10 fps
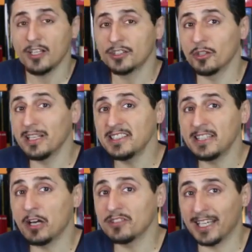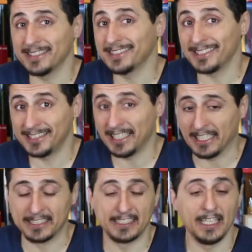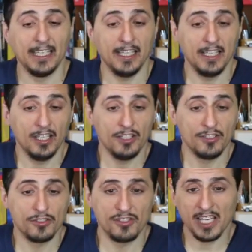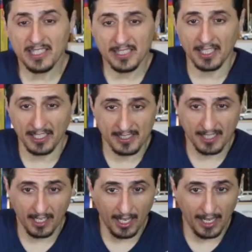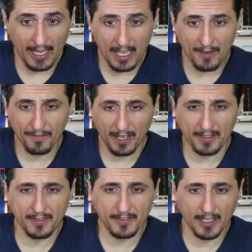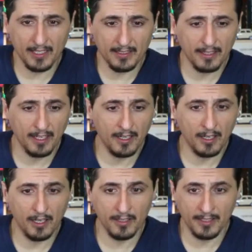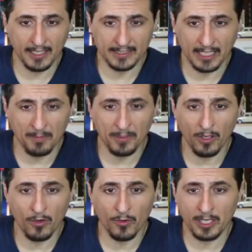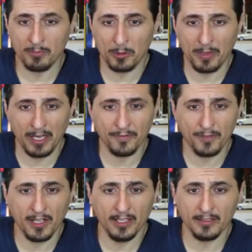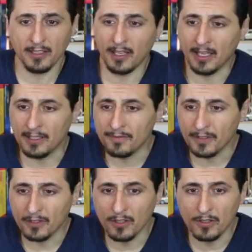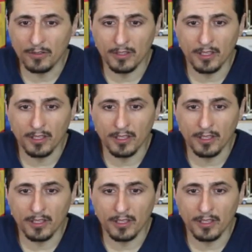So let's now test cities. To test cities, I have, I think, an example already prepared for that. And if I go